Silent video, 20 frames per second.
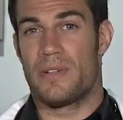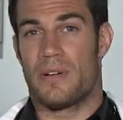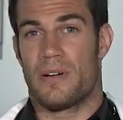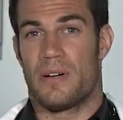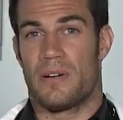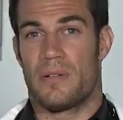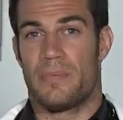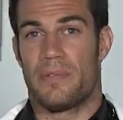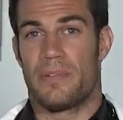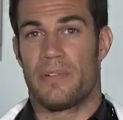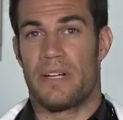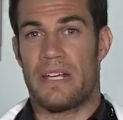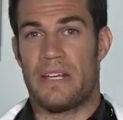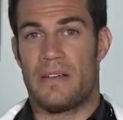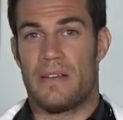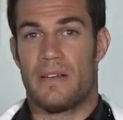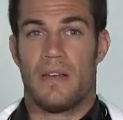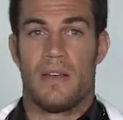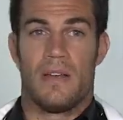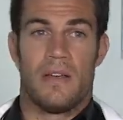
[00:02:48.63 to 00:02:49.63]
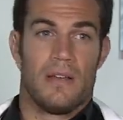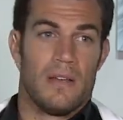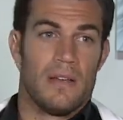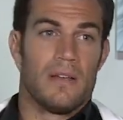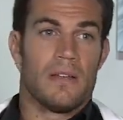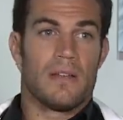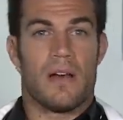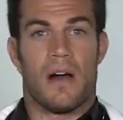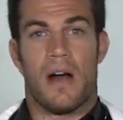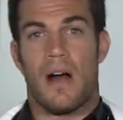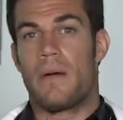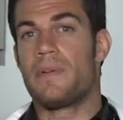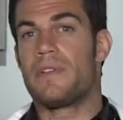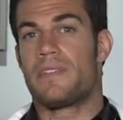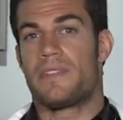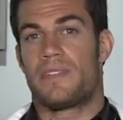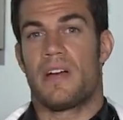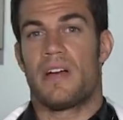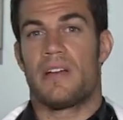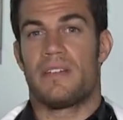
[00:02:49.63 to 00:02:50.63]
are pretty
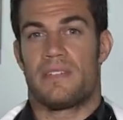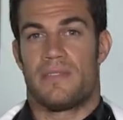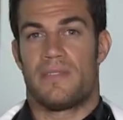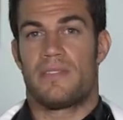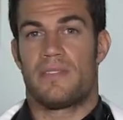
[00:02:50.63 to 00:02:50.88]
common signs of